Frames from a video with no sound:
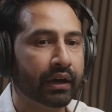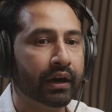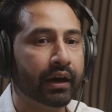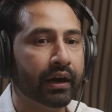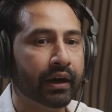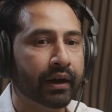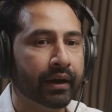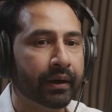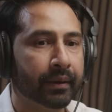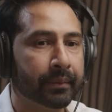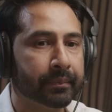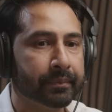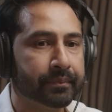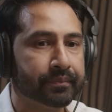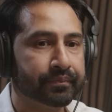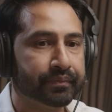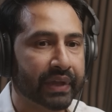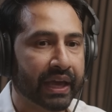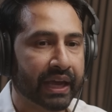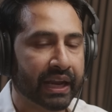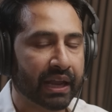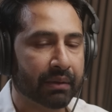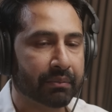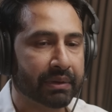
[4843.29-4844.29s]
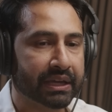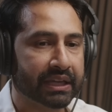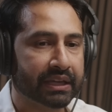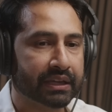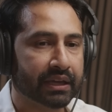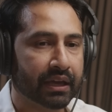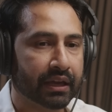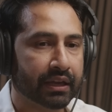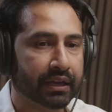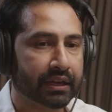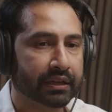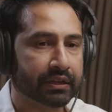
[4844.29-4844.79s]
And I mean,
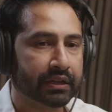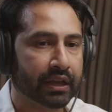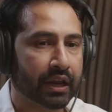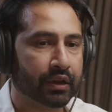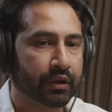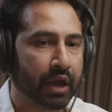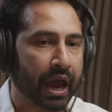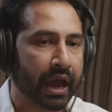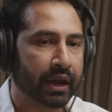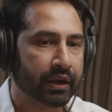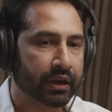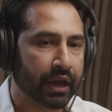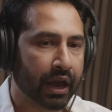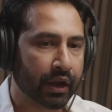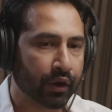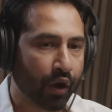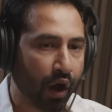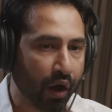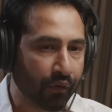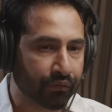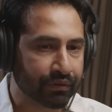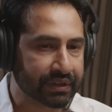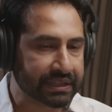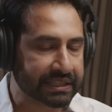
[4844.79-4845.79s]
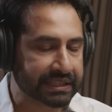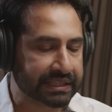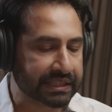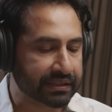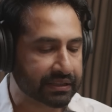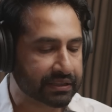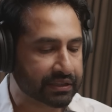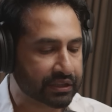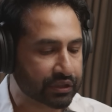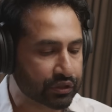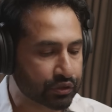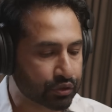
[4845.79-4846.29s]
and obviously
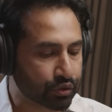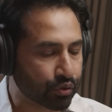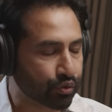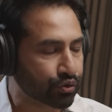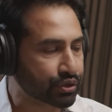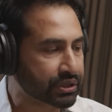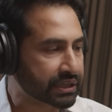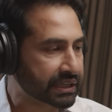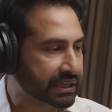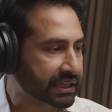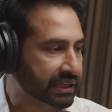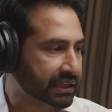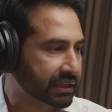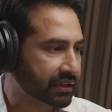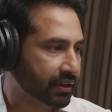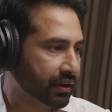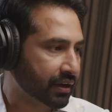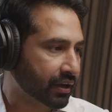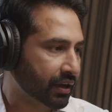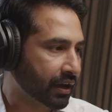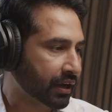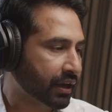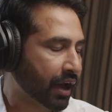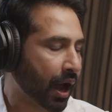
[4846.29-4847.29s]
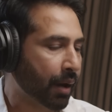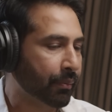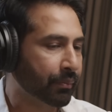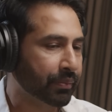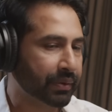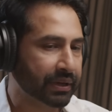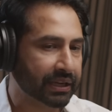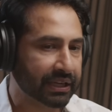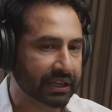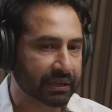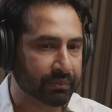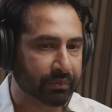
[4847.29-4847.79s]
this is usually
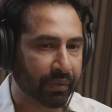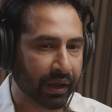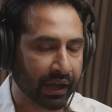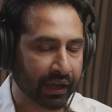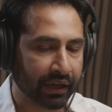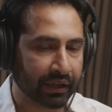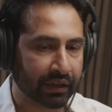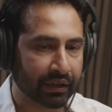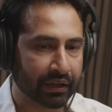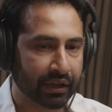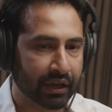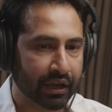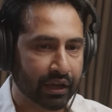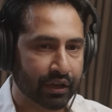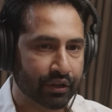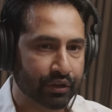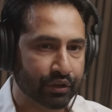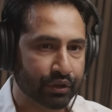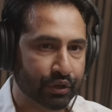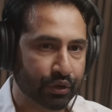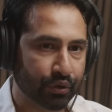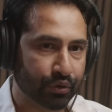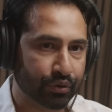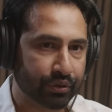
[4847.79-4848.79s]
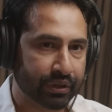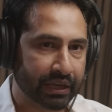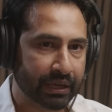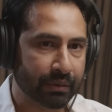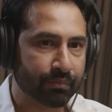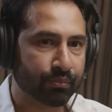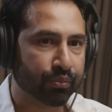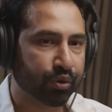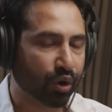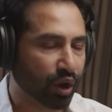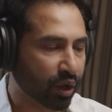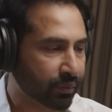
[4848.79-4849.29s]
accompanied by, the
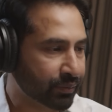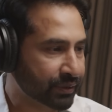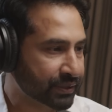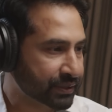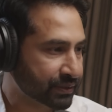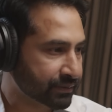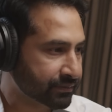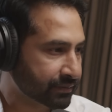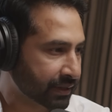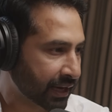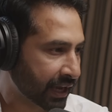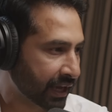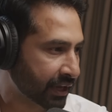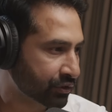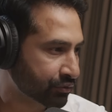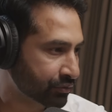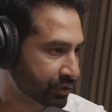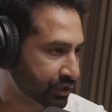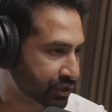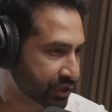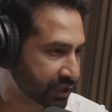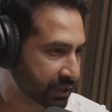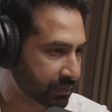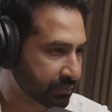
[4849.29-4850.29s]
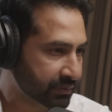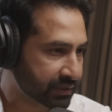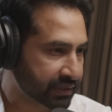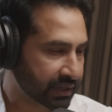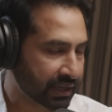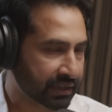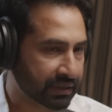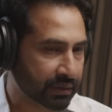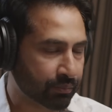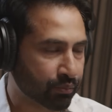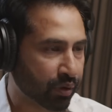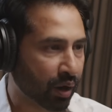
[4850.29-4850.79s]
employment of client regimes
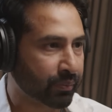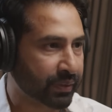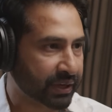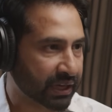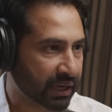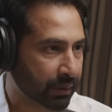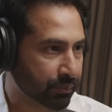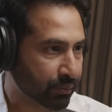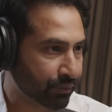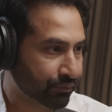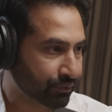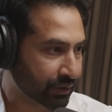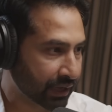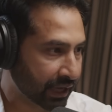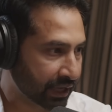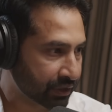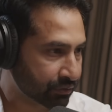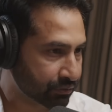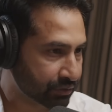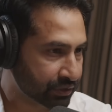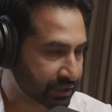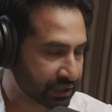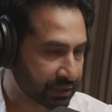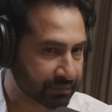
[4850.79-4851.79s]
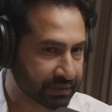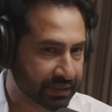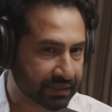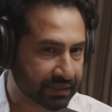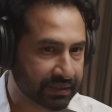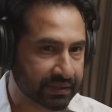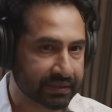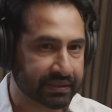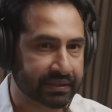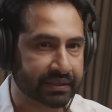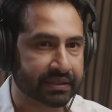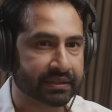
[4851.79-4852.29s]
and the propping up of client regimes. And
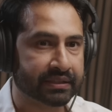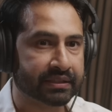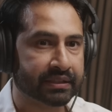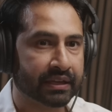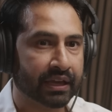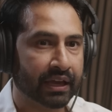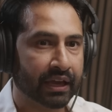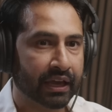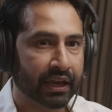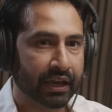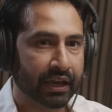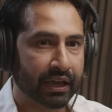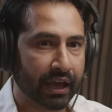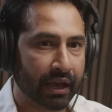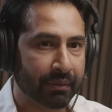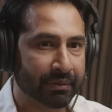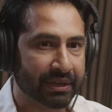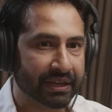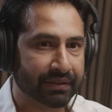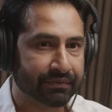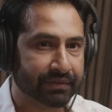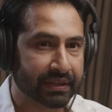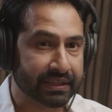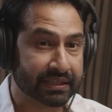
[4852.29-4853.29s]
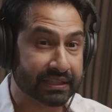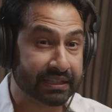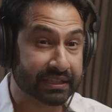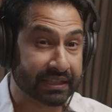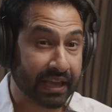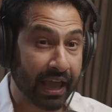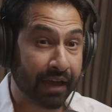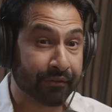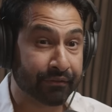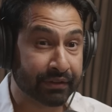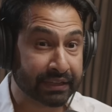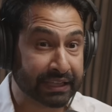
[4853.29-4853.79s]
this is, I mean, if this is
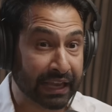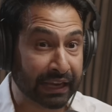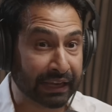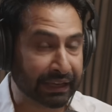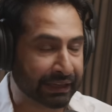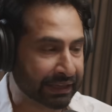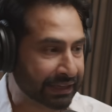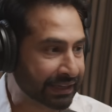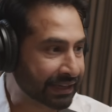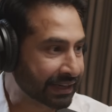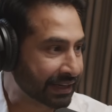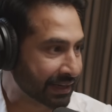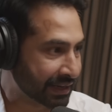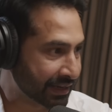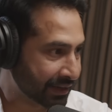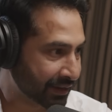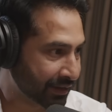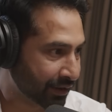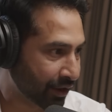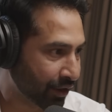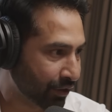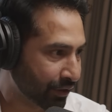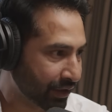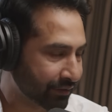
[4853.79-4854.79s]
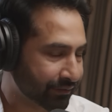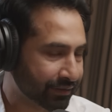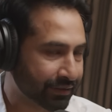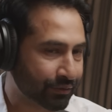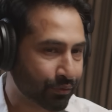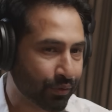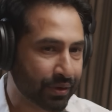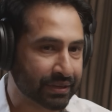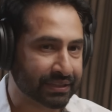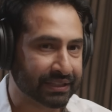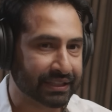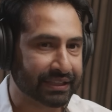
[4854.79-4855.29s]
evidently clear now, and if it
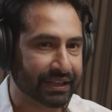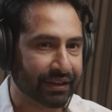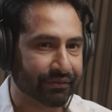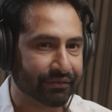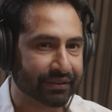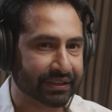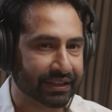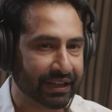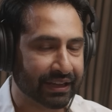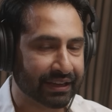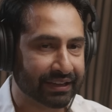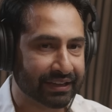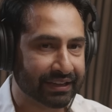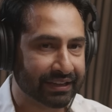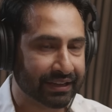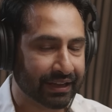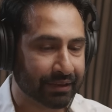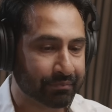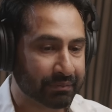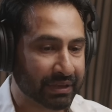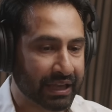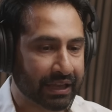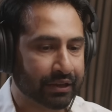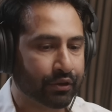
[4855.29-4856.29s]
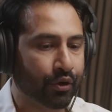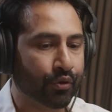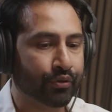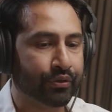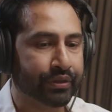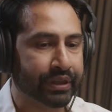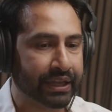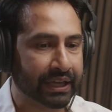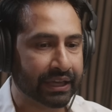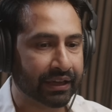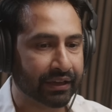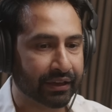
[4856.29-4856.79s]
wasn't evidently, I mean, I don't
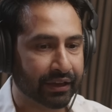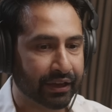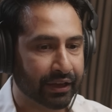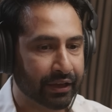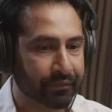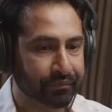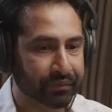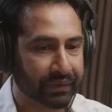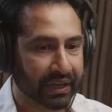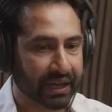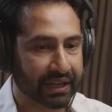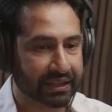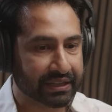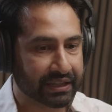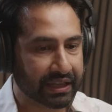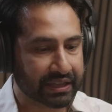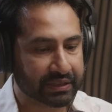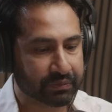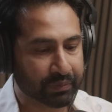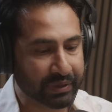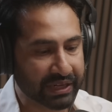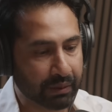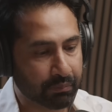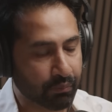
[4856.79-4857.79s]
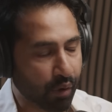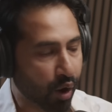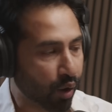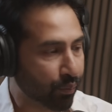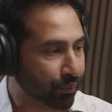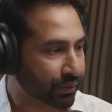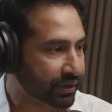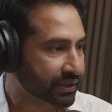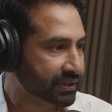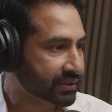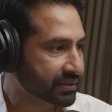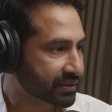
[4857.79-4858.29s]
think there's been a
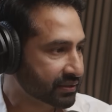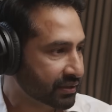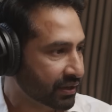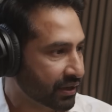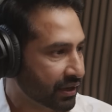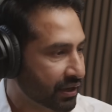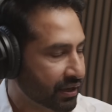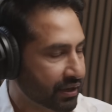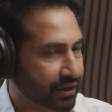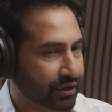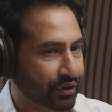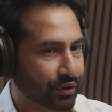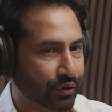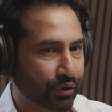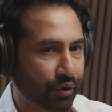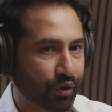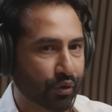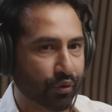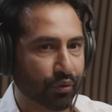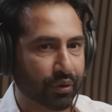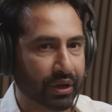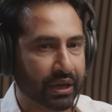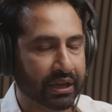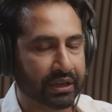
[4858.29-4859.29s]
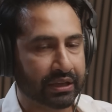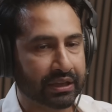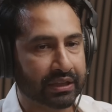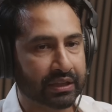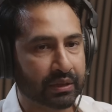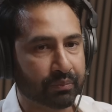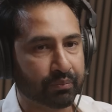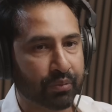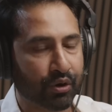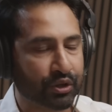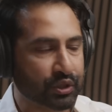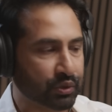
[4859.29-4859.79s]
moment, in the
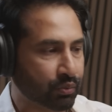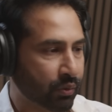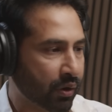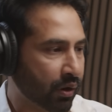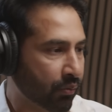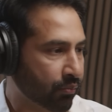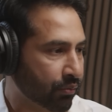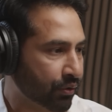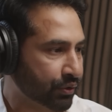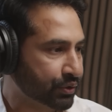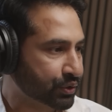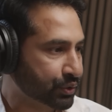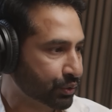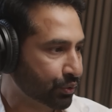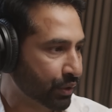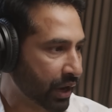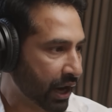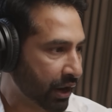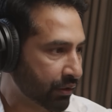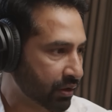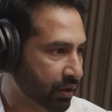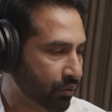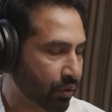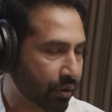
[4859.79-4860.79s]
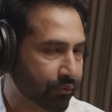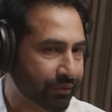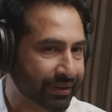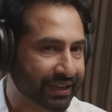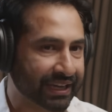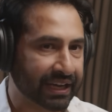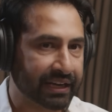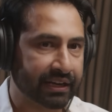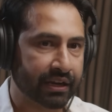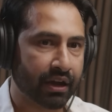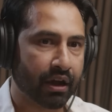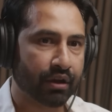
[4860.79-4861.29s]
post-World War II era where we
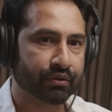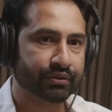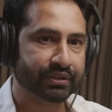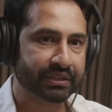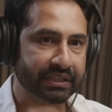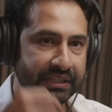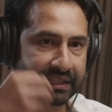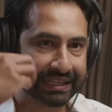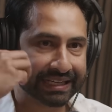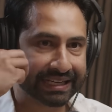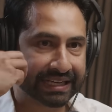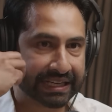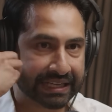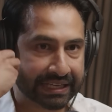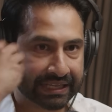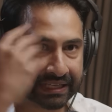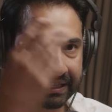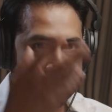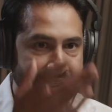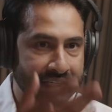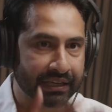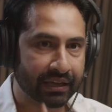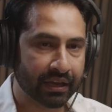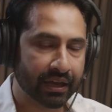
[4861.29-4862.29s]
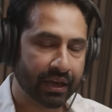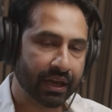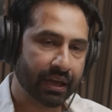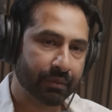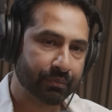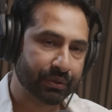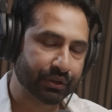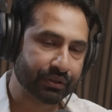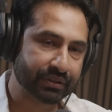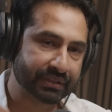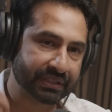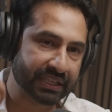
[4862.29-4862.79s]
can now see clearly,
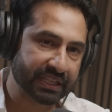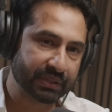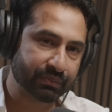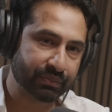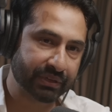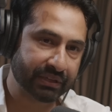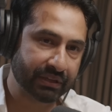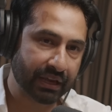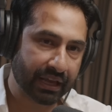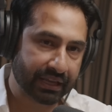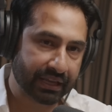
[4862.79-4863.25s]
because there's been